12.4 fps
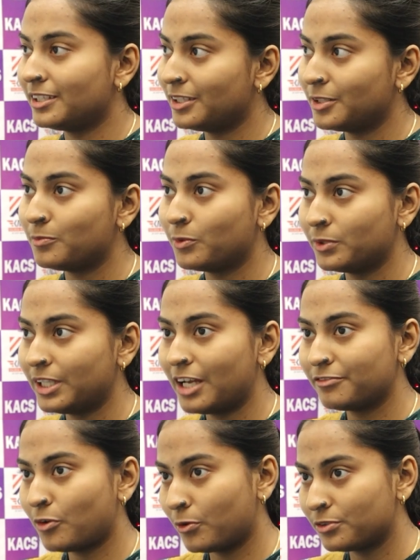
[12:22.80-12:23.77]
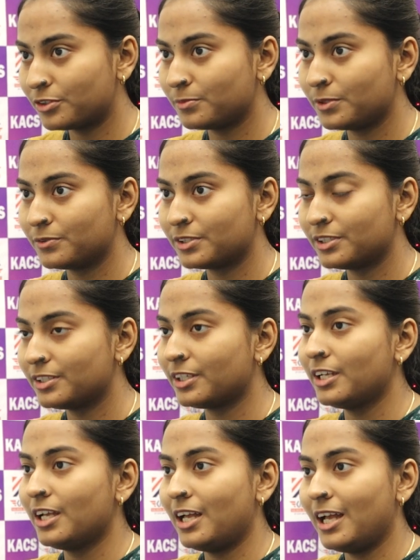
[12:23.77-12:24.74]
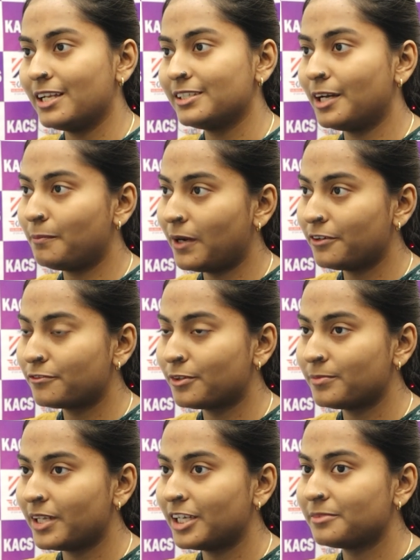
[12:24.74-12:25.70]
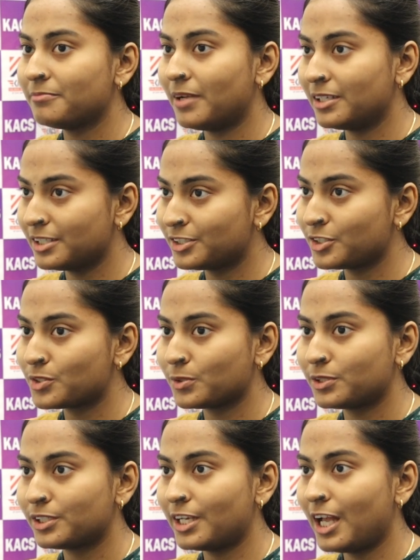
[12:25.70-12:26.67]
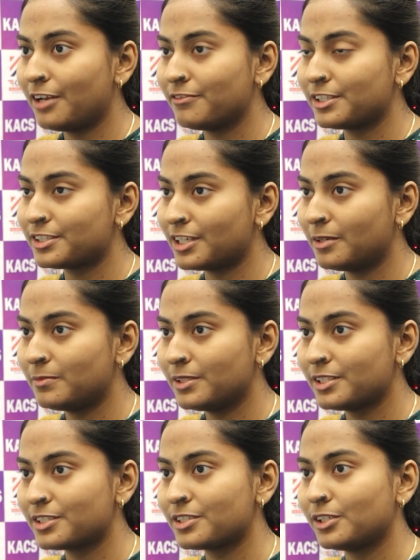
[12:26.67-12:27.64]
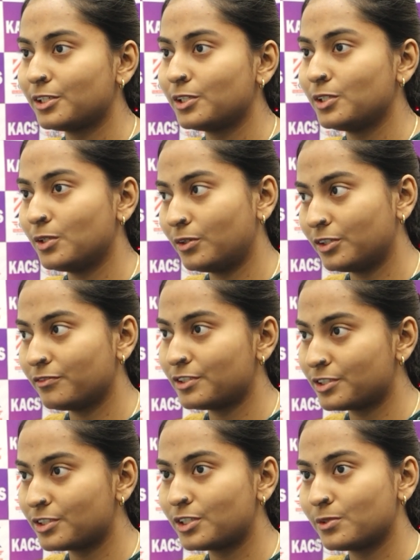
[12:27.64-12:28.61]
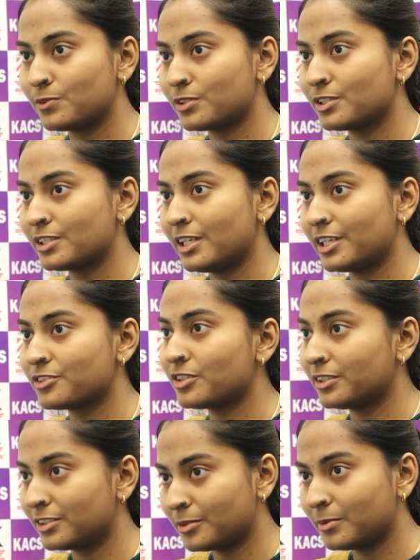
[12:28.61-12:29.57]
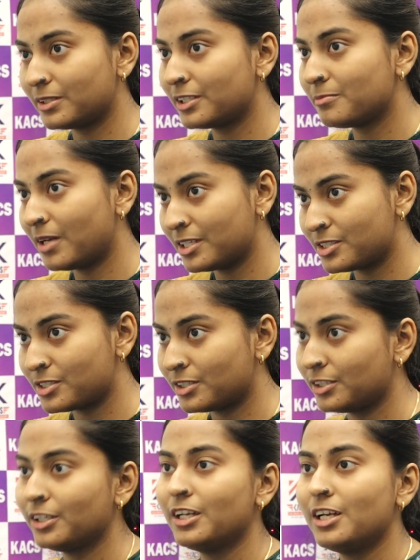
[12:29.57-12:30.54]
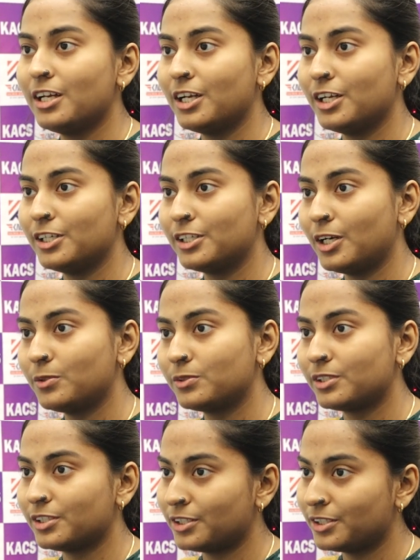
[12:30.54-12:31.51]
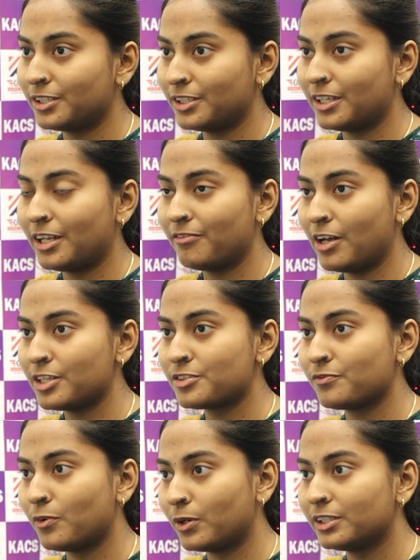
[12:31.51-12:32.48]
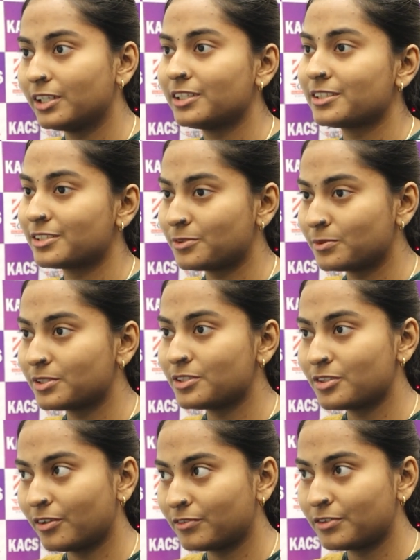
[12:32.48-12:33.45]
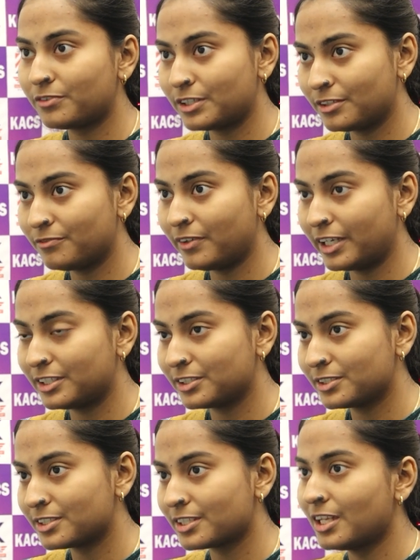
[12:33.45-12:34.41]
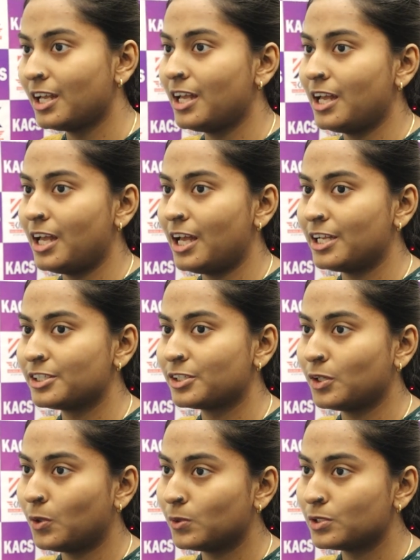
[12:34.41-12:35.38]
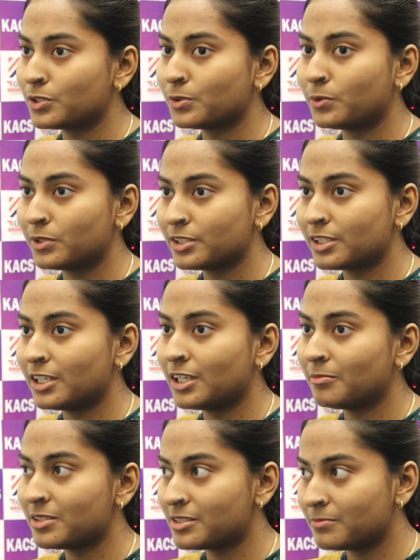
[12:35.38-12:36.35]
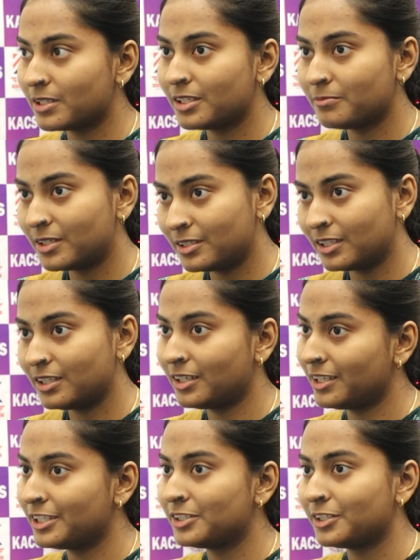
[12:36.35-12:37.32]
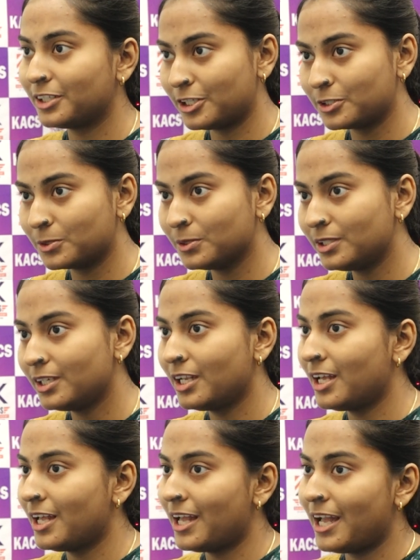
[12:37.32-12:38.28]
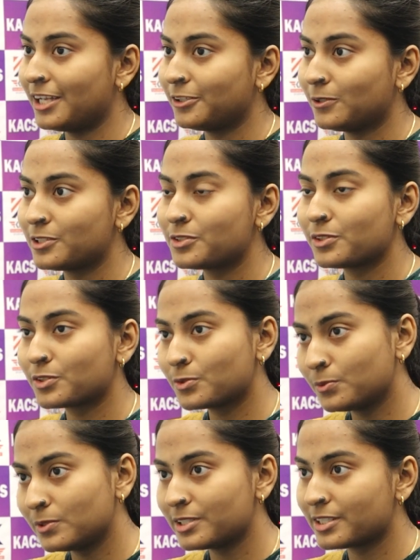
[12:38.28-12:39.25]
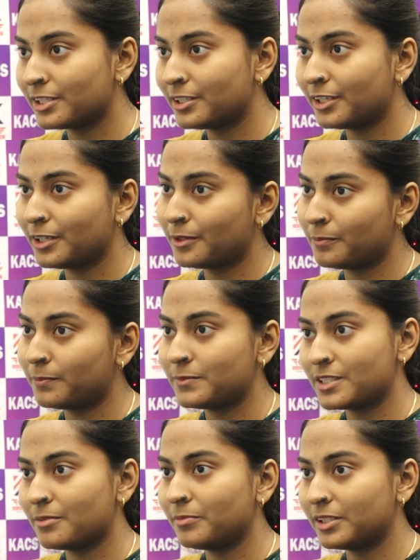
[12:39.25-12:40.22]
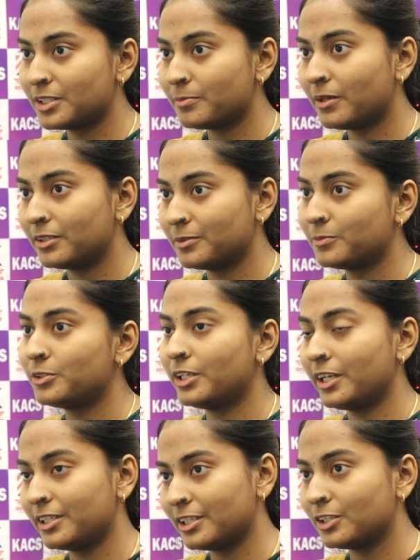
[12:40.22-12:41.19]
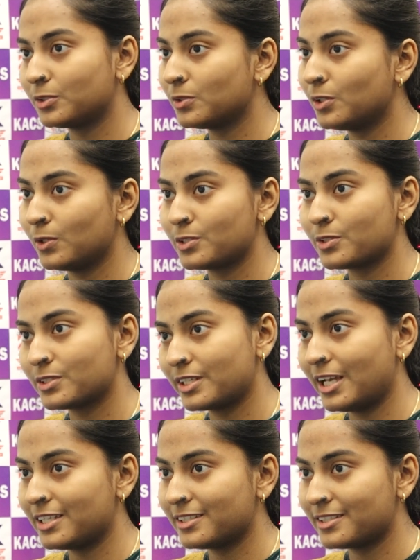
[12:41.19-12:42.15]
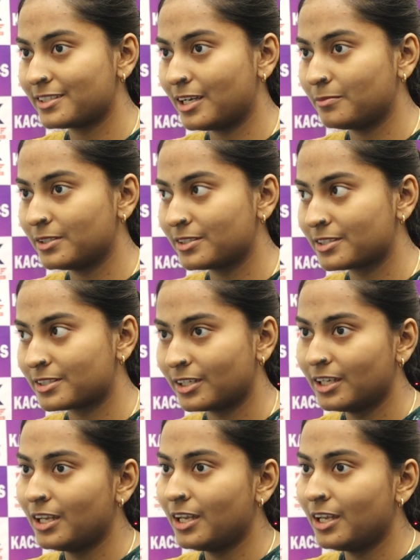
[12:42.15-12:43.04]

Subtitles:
The both have contributed, and apart from that, Malati Chaudhary have established a lot of institutions like Chhatrapati Baji Raut Awas for the students of the freedom fighters, and also Odisha Navajibana Mandala in Angul, and also schools in Champati Munda in Angul also she has established,